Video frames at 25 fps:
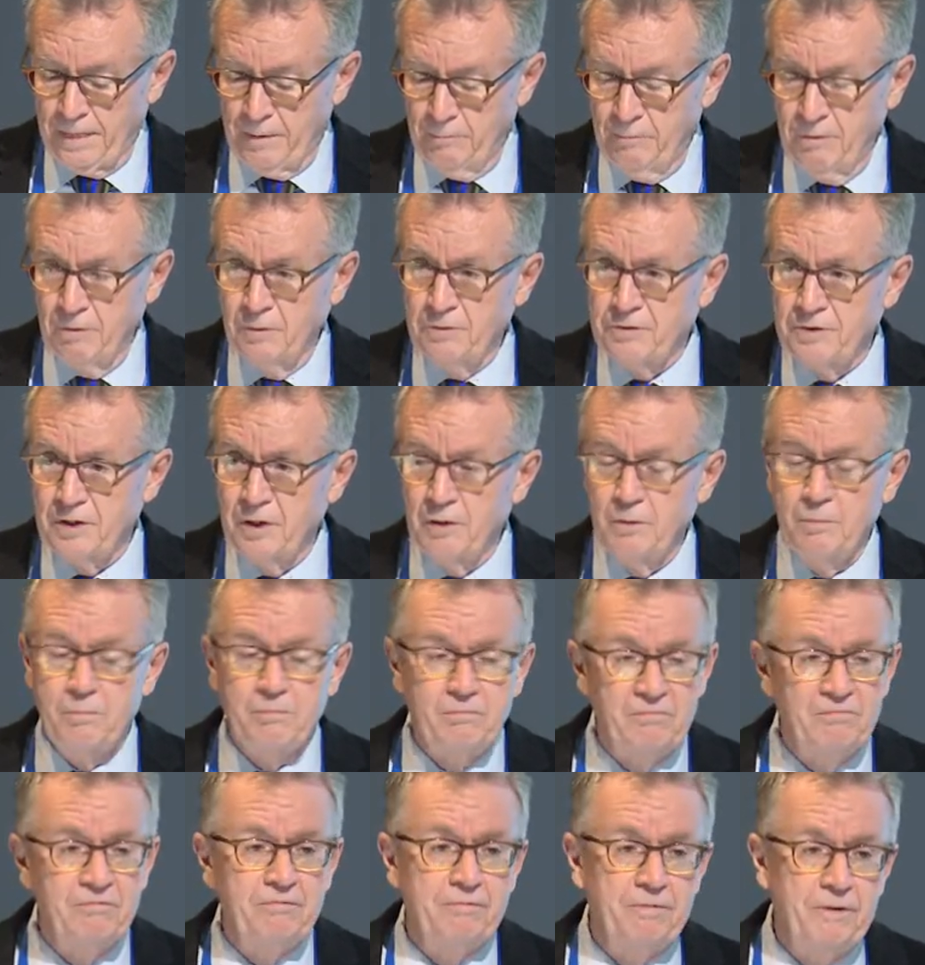We also,
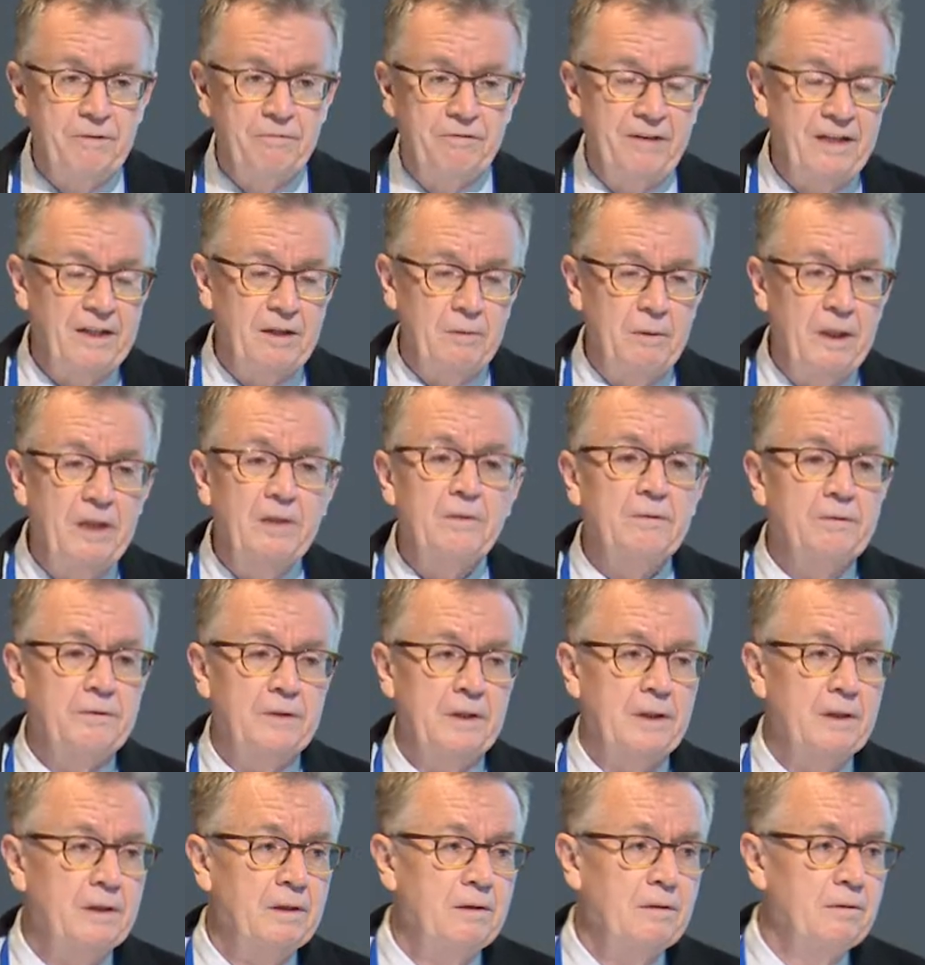the fundamental
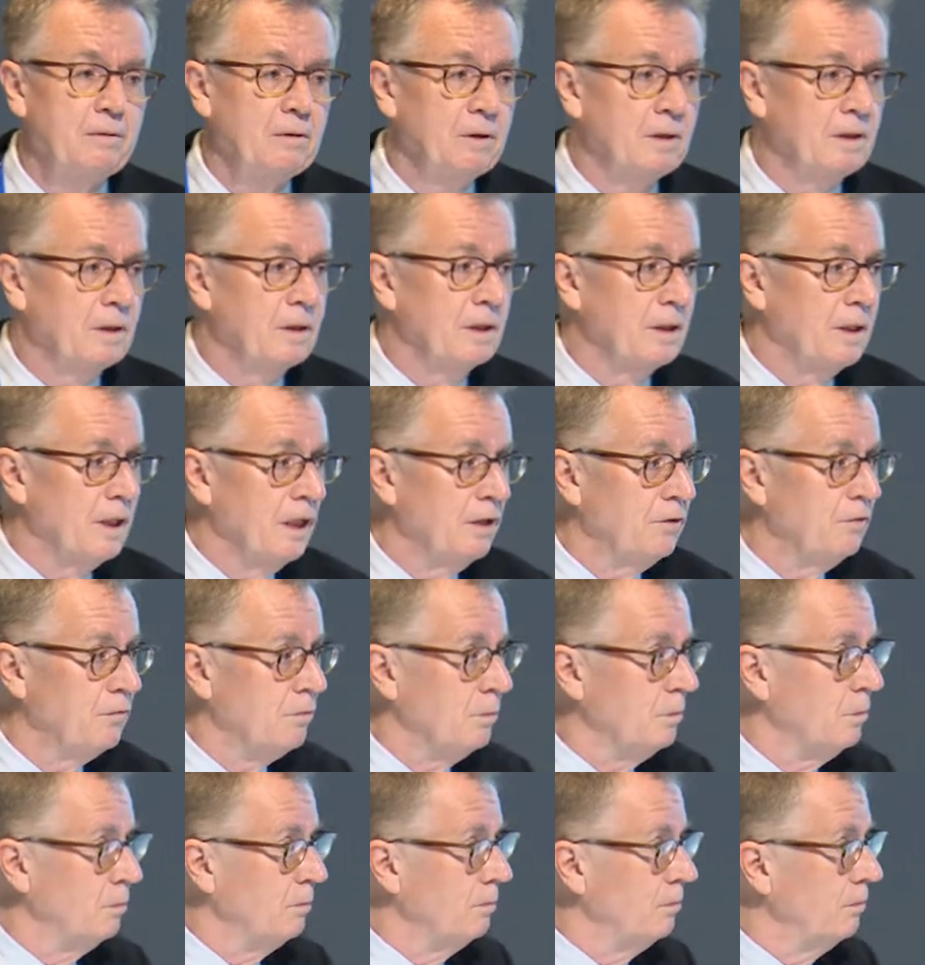thing, I guess
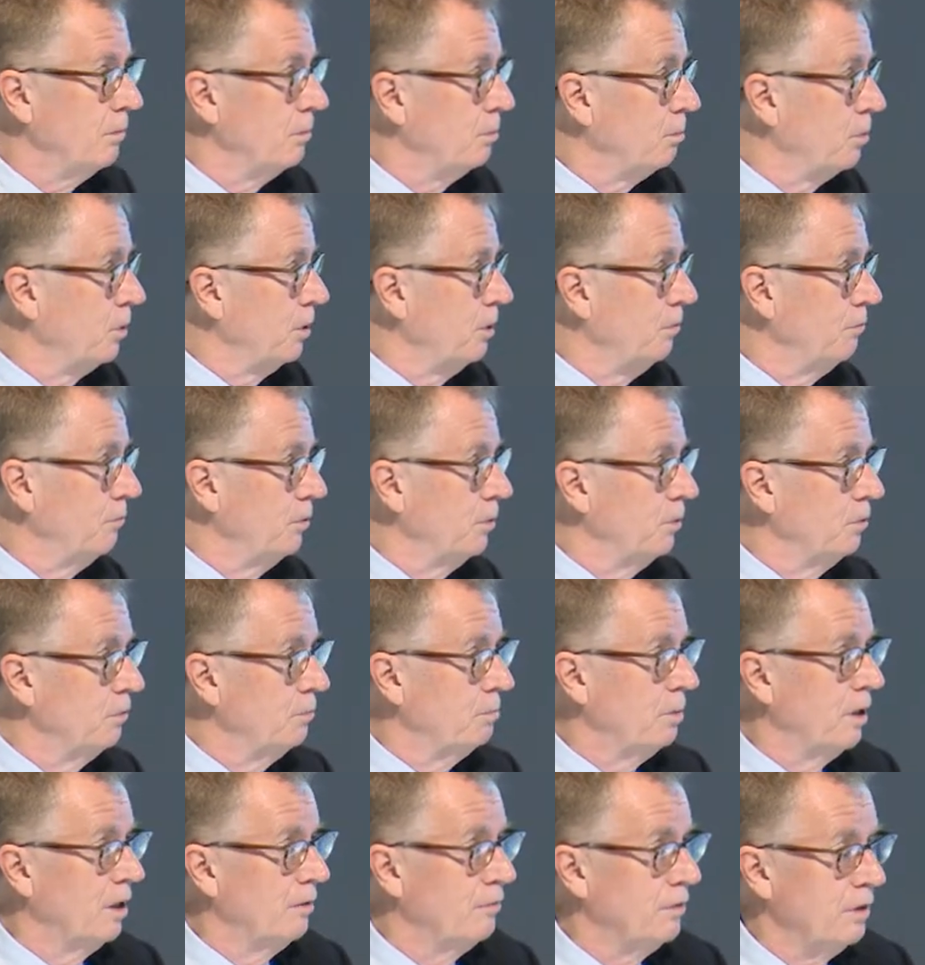from the point of view
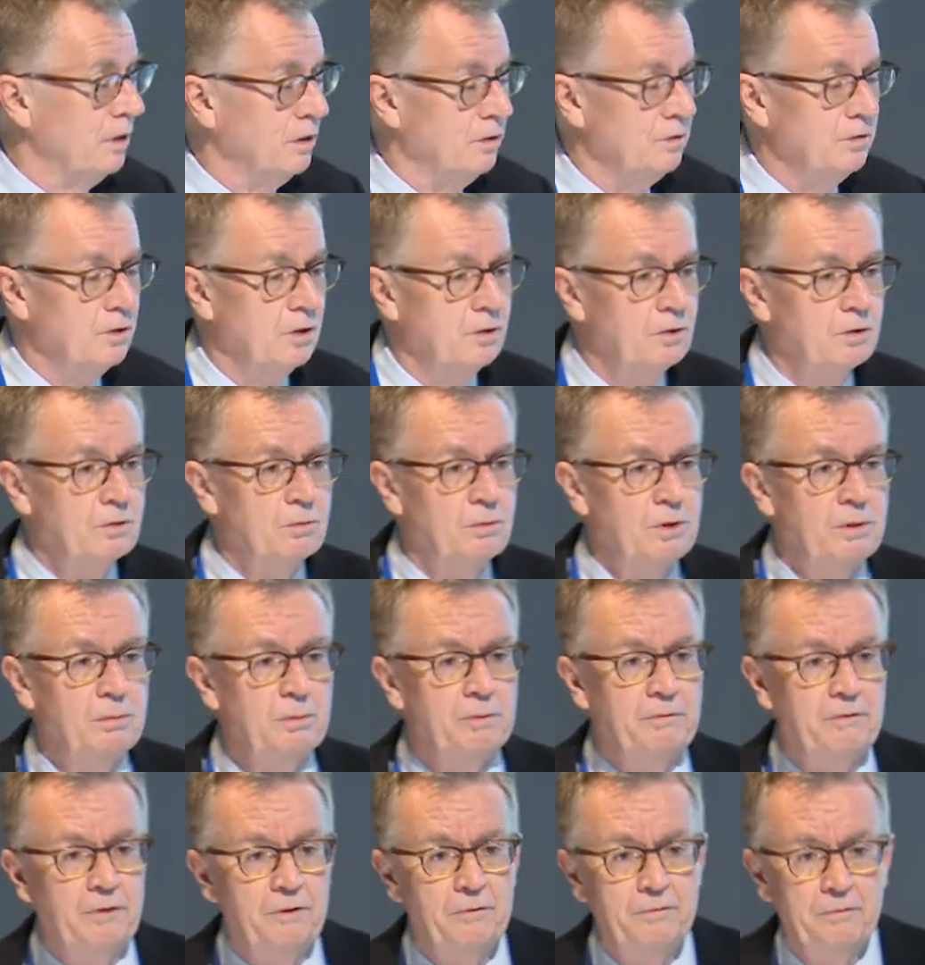of poverty and social
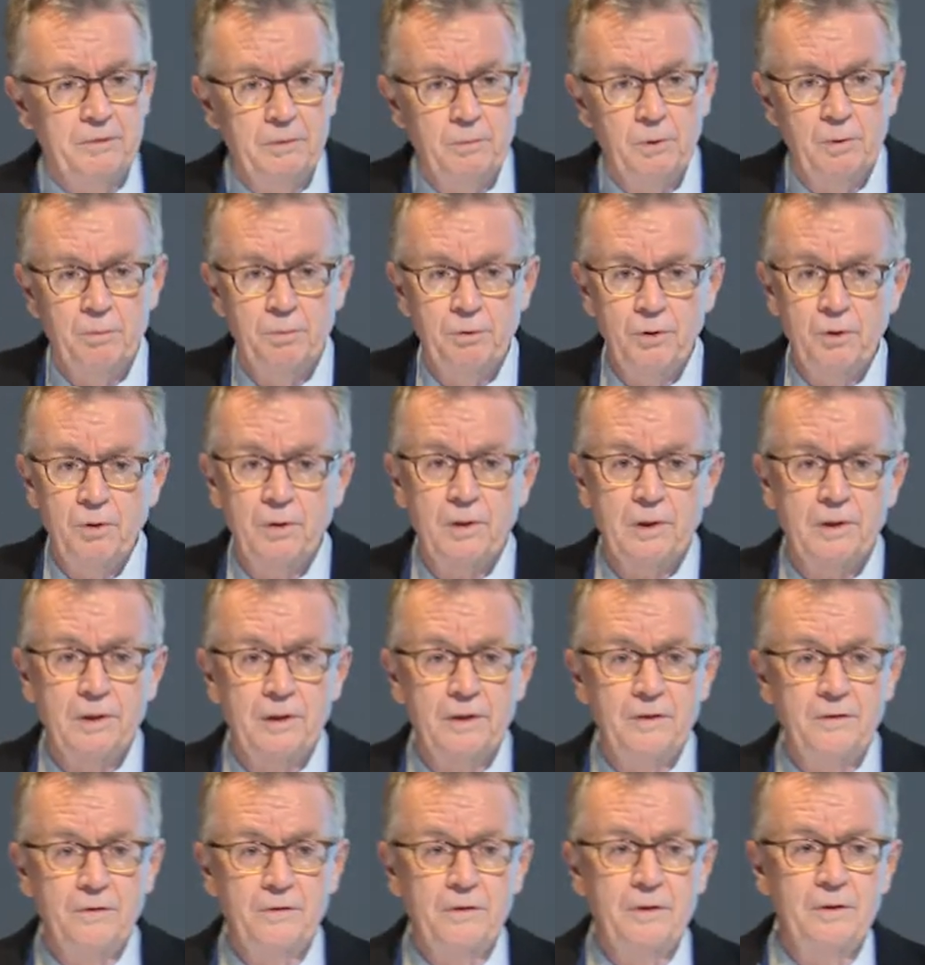welfare more broadly,
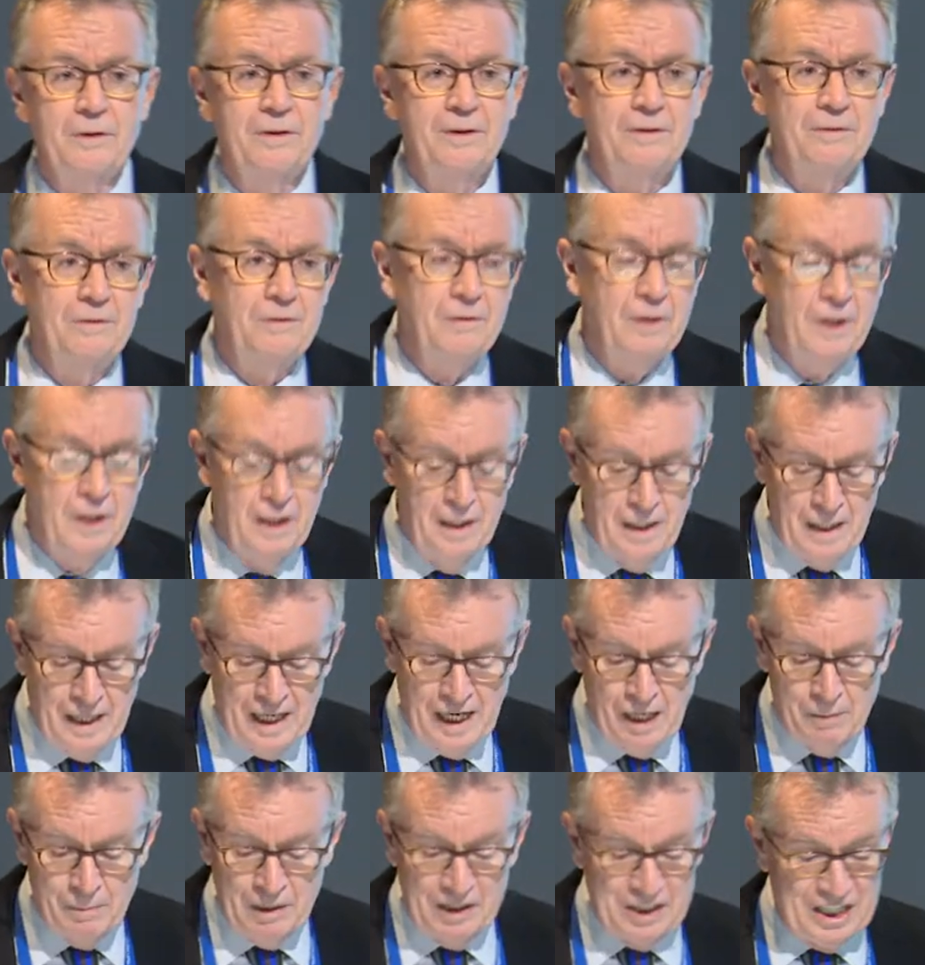is
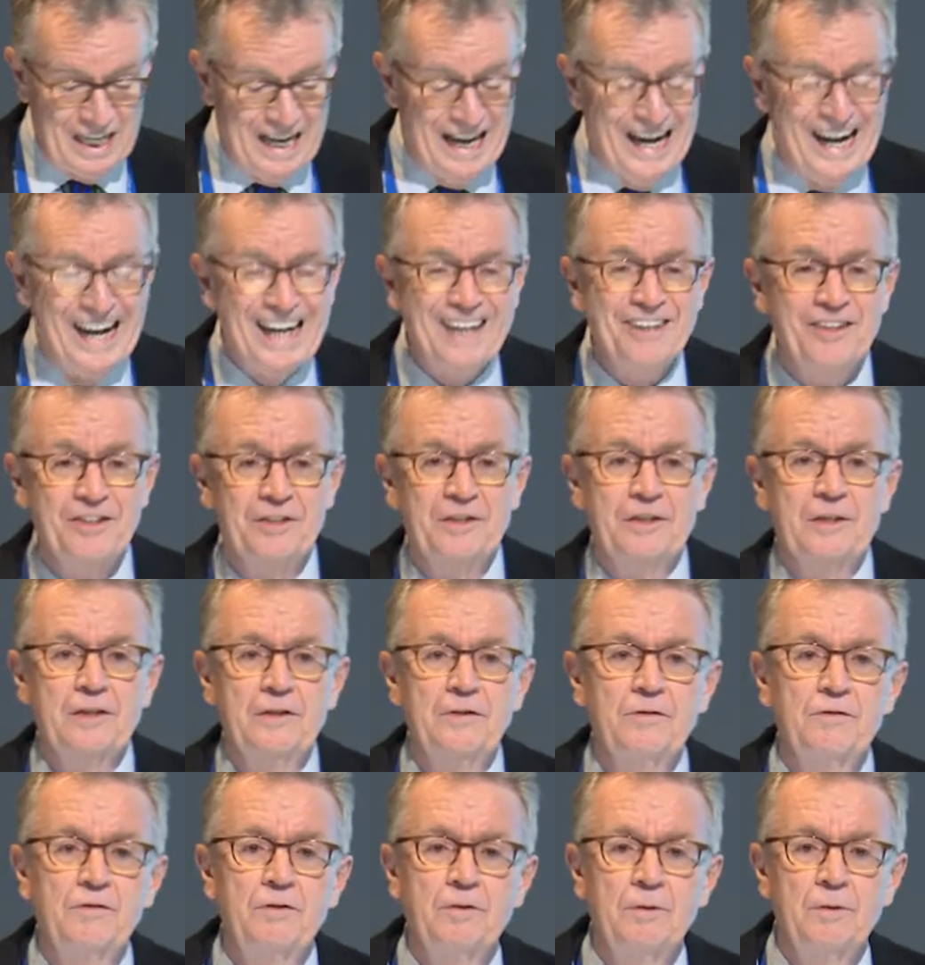how much harder it
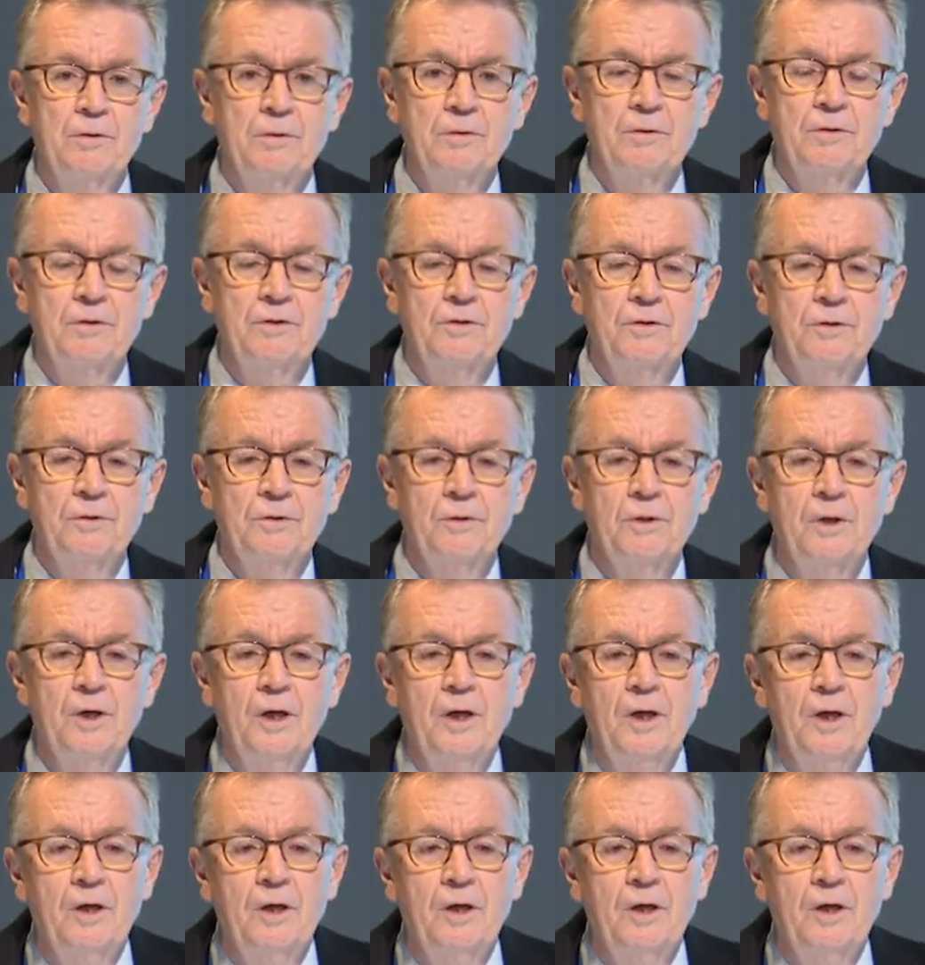is to